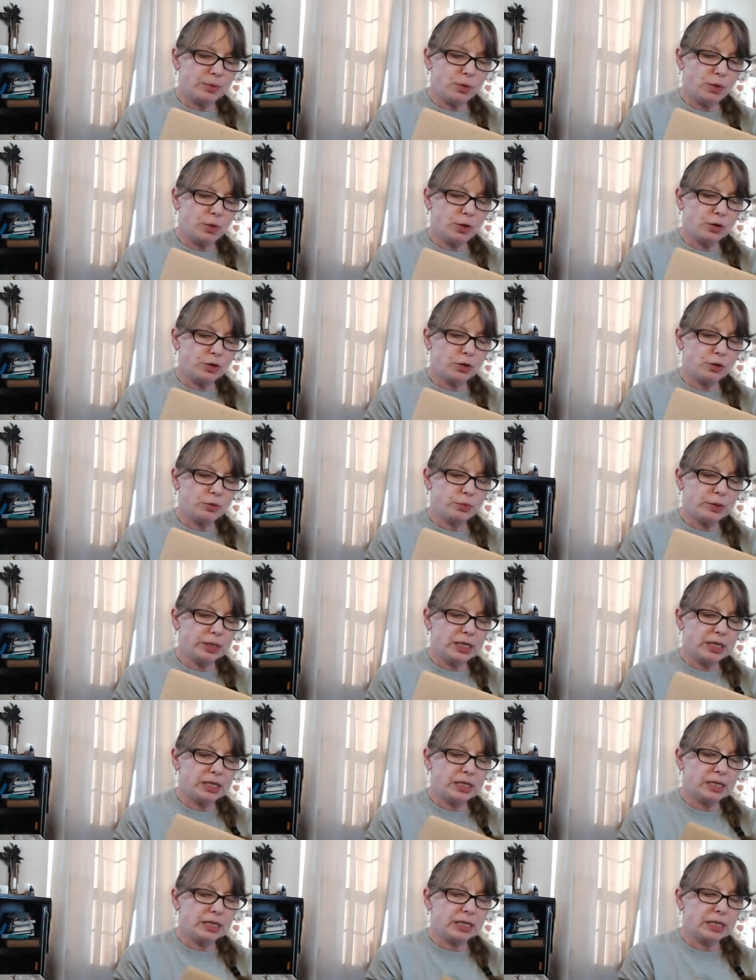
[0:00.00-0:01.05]
oracle
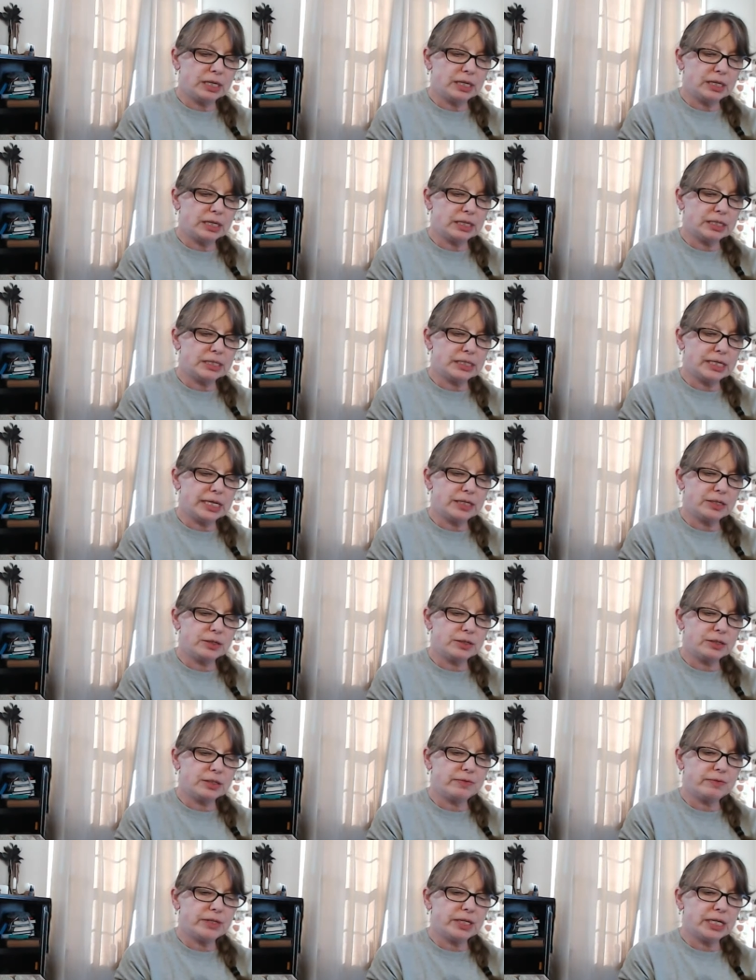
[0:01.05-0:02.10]
reading, the of
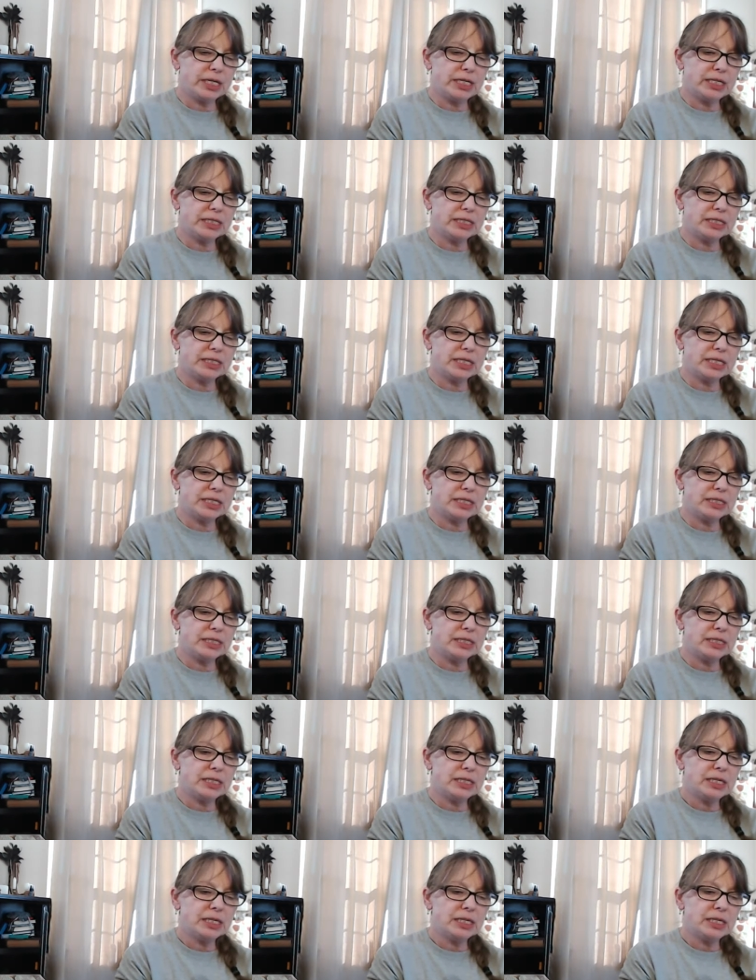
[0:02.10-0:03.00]
the incense.